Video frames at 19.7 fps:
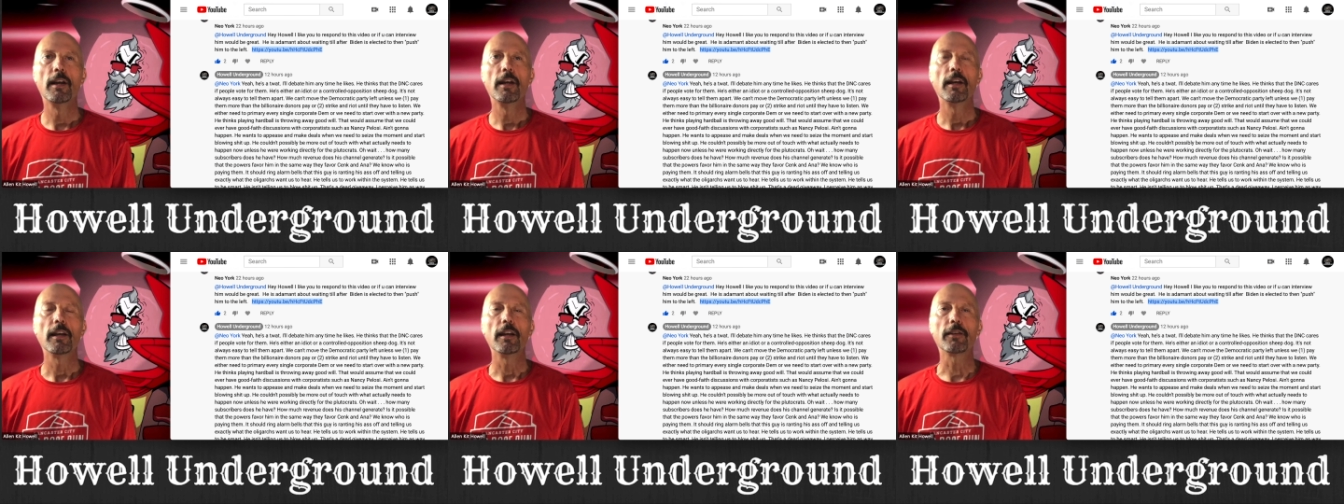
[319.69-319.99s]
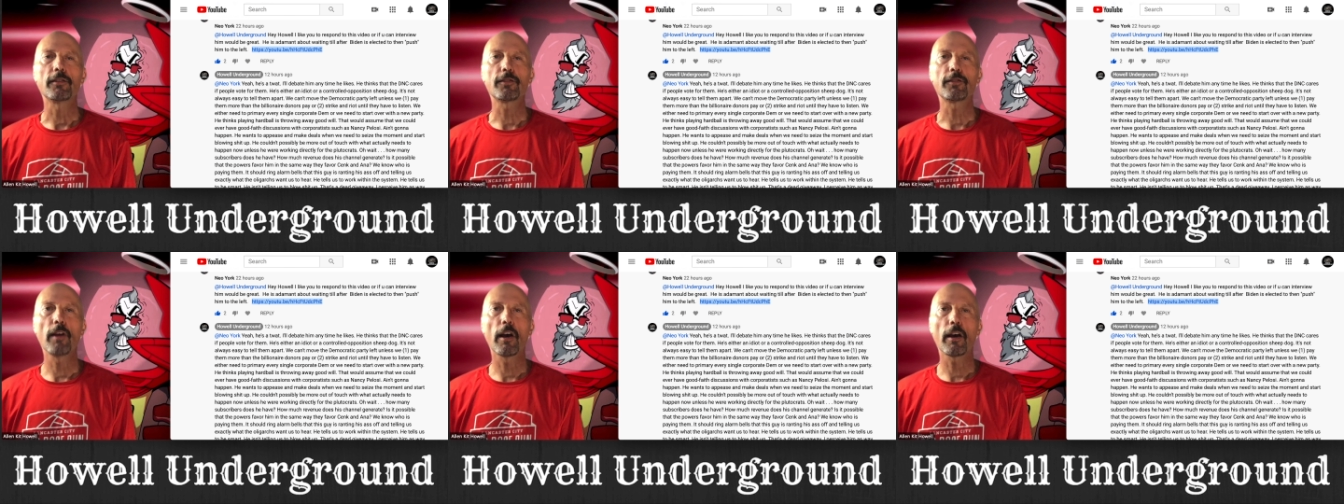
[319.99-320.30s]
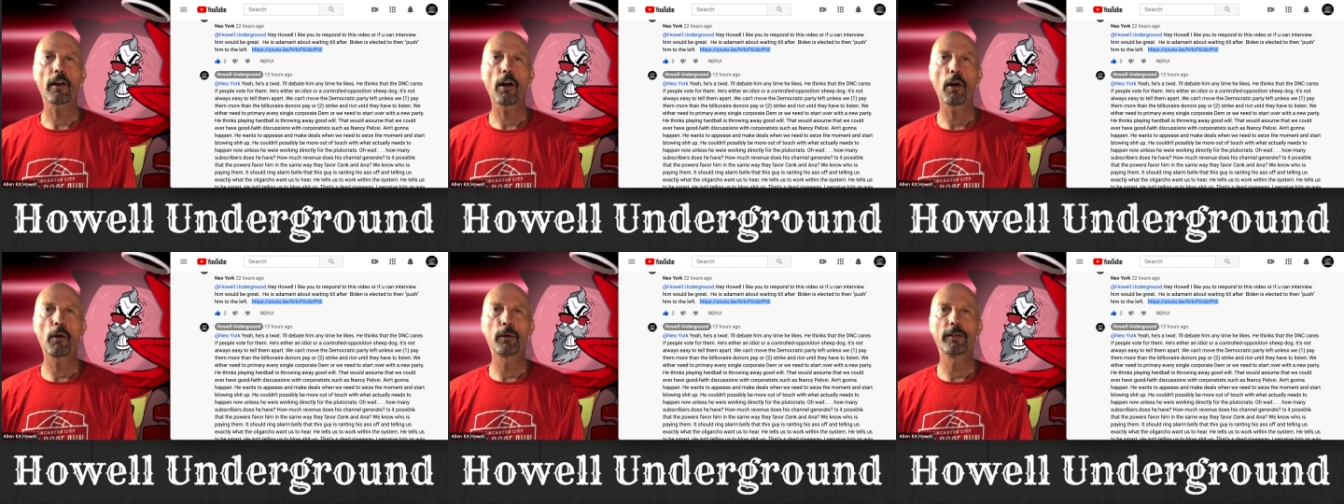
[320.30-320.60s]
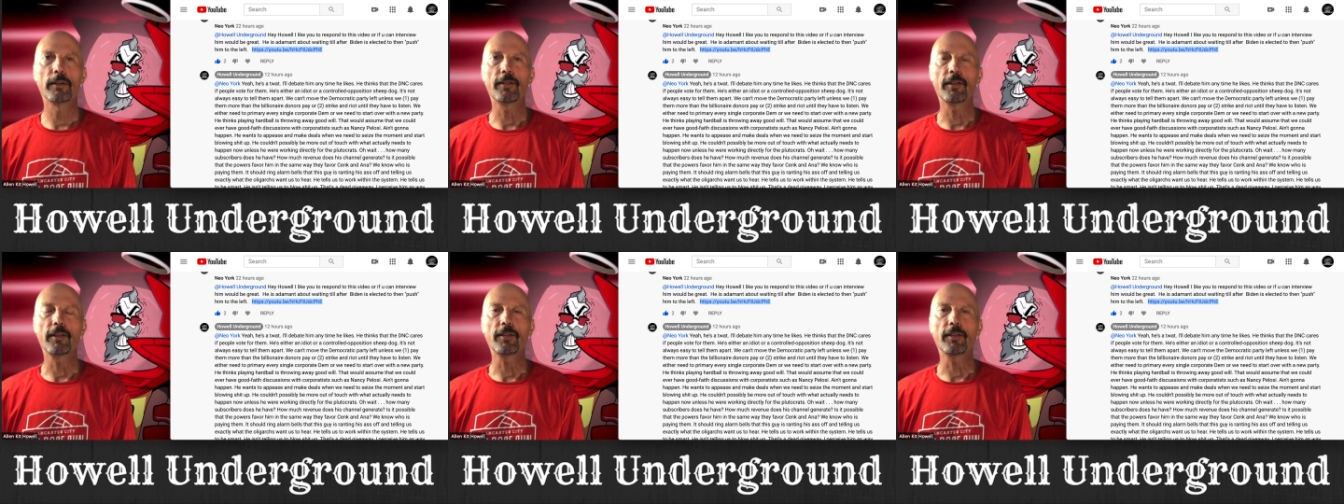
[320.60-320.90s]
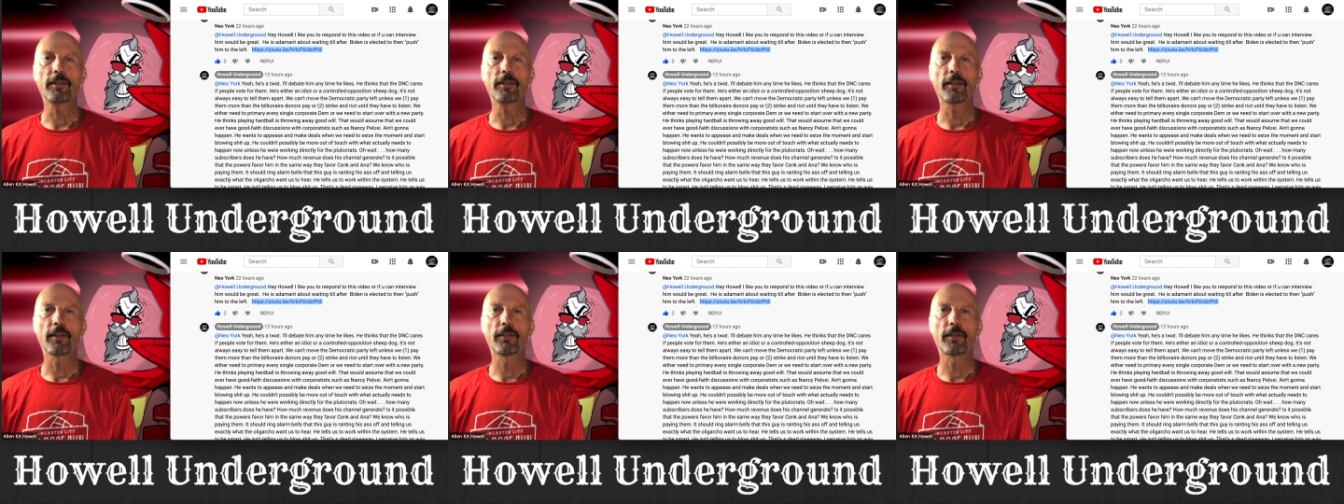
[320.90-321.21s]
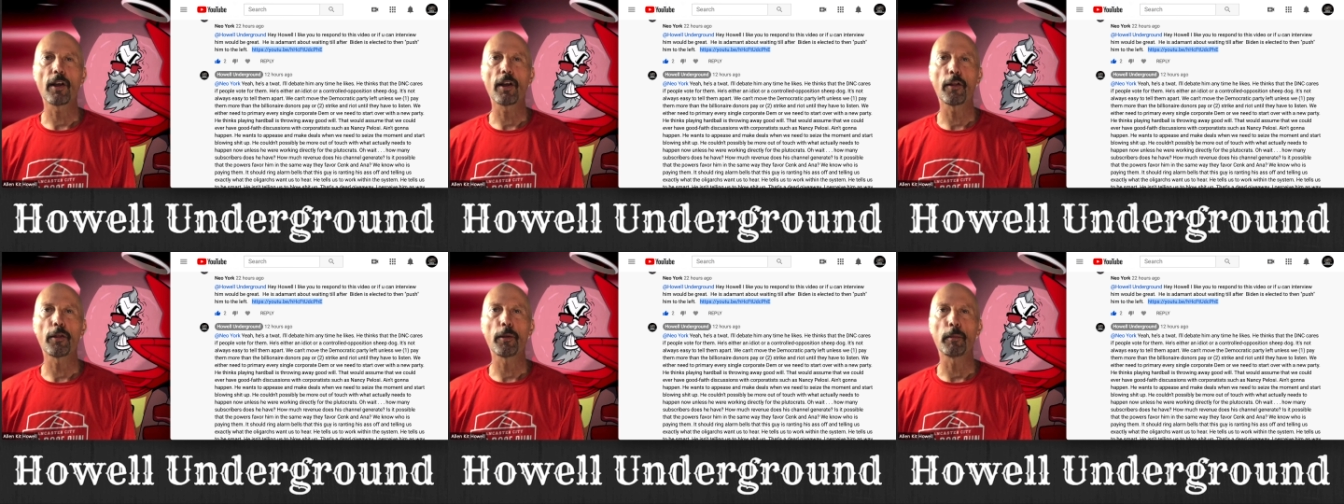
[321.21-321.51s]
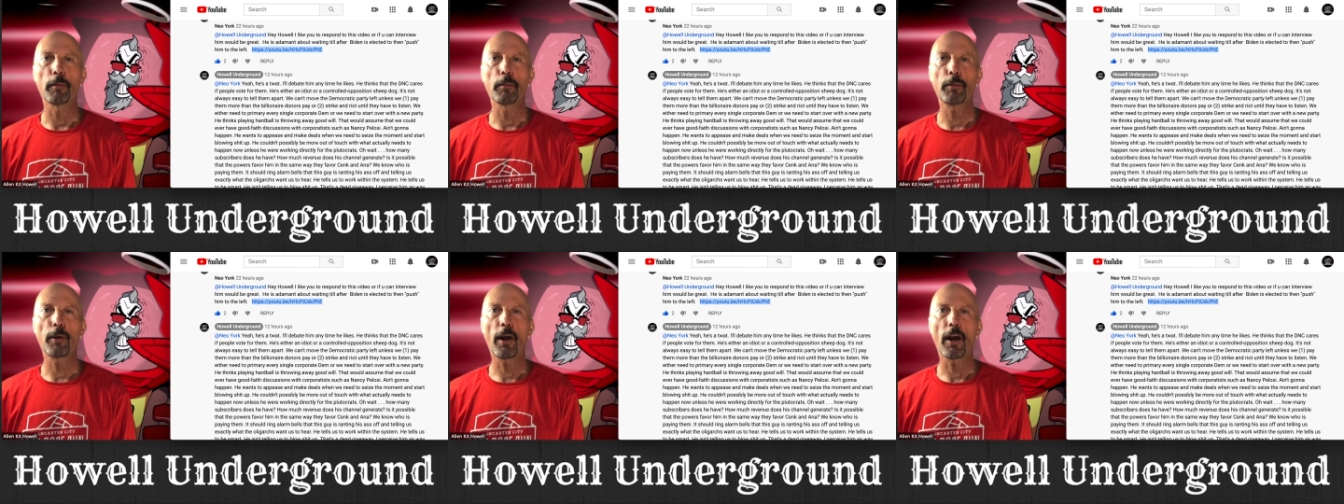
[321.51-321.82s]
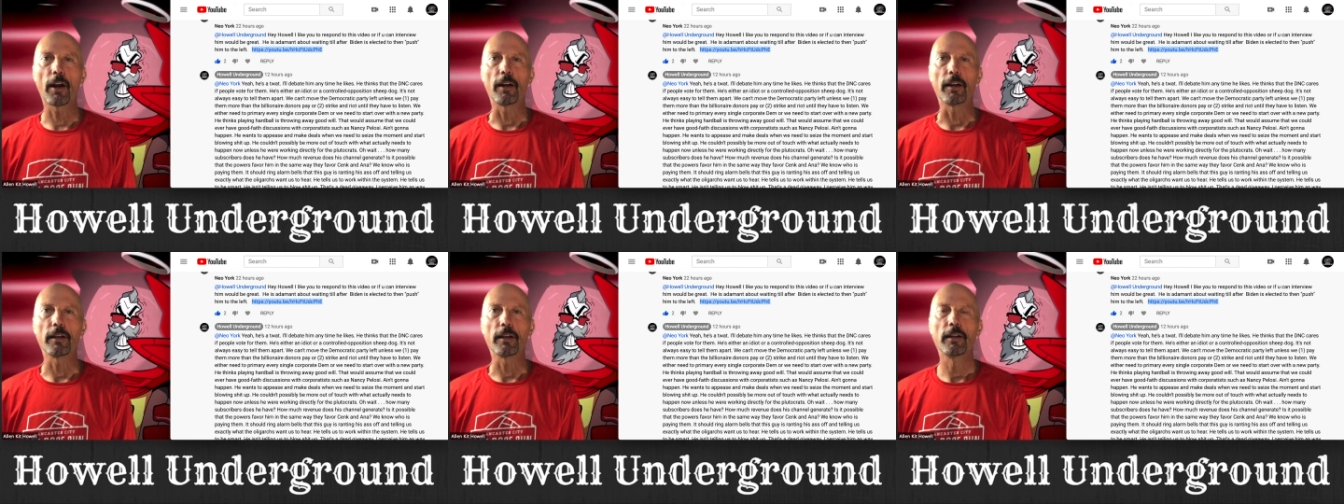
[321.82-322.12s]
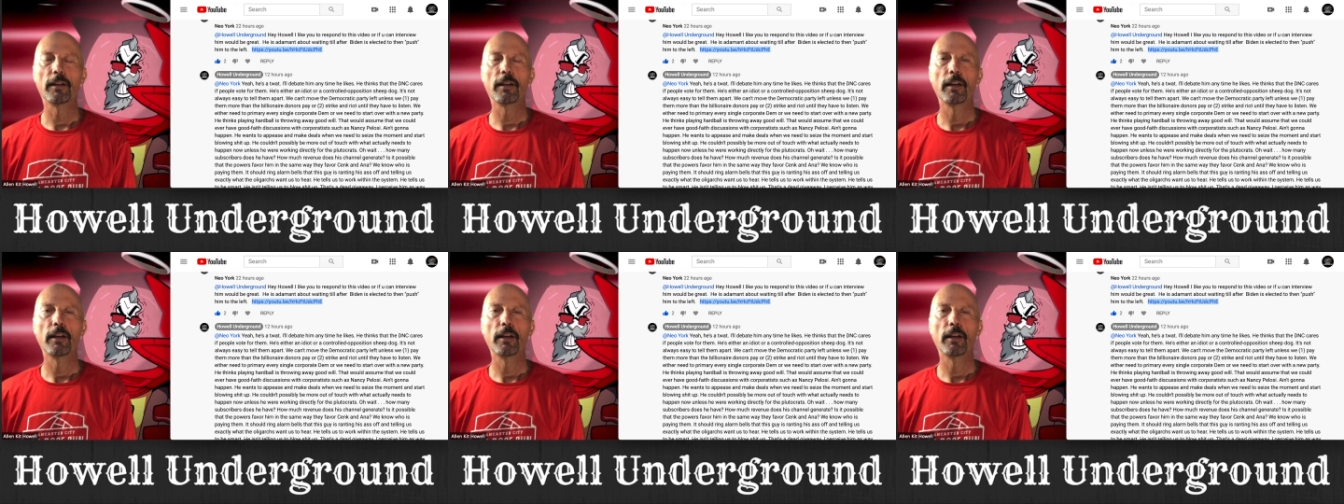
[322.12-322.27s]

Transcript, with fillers: It's not always easy to tell them apart.